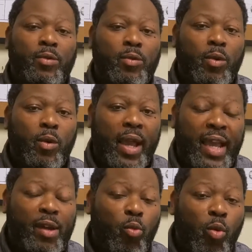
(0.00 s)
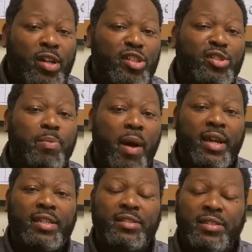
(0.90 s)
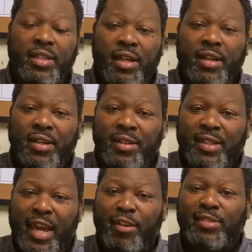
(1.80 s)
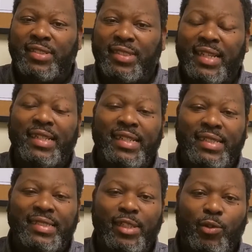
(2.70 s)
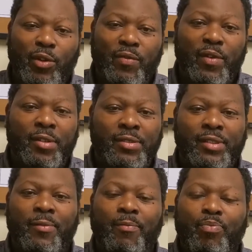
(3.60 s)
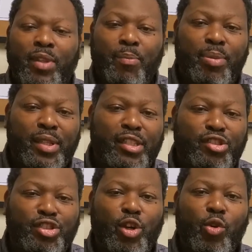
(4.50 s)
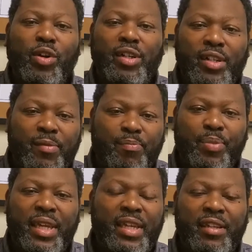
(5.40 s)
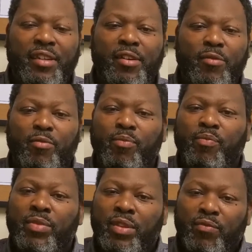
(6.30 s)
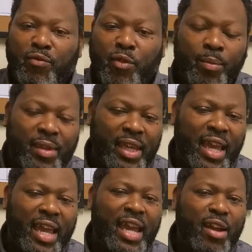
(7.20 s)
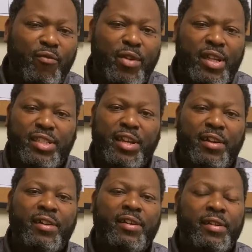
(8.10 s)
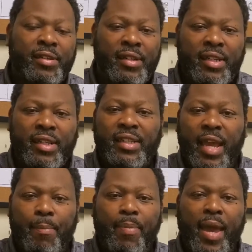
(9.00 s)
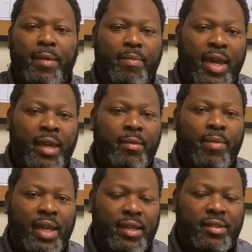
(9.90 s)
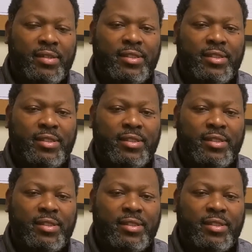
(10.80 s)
and one of the smartest characters in the DC universe. But the Joker could beat him from every turn that Batman makes.